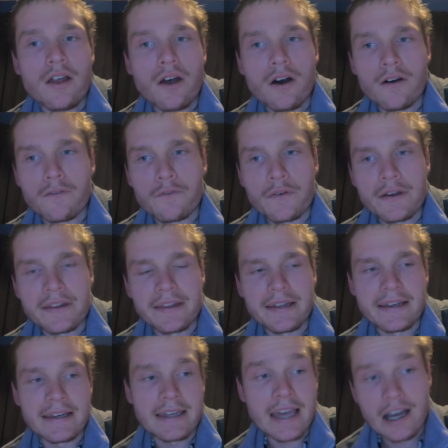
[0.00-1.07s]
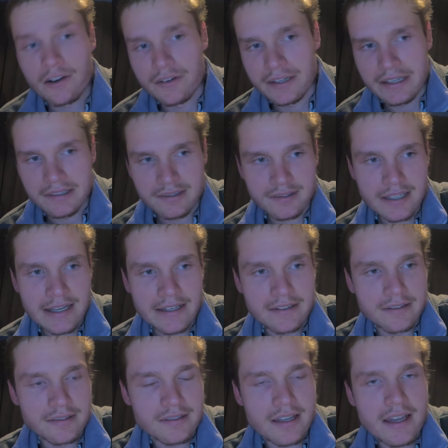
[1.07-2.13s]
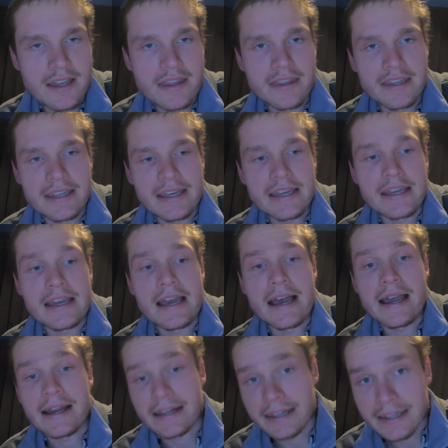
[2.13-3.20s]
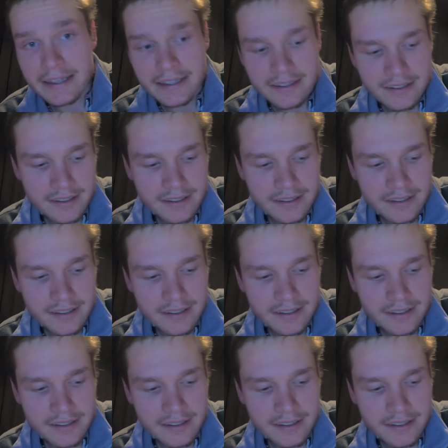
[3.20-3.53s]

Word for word: of where they currently stand in the A-League